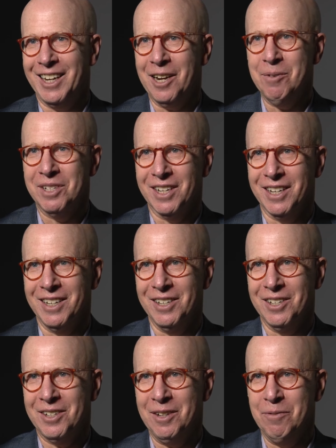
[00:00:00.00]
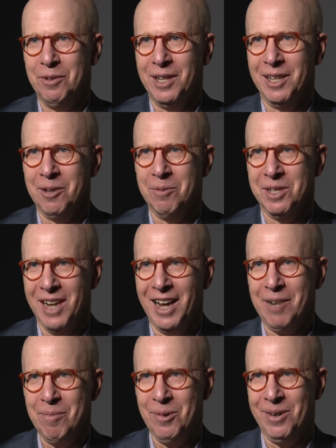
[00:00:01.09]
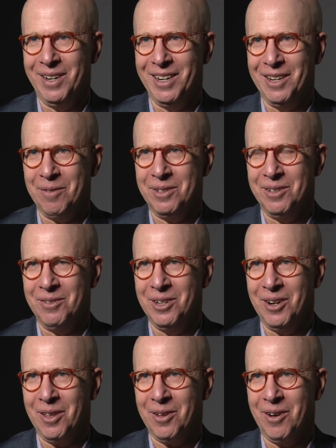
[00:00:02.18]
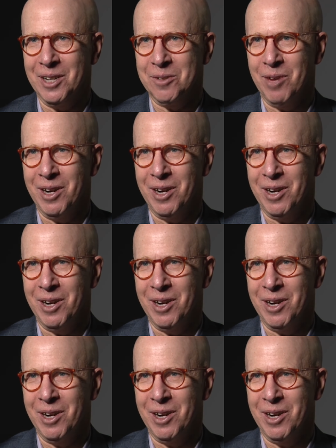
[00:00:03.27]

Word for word: I would say his infidelity was not important enough to reauthorize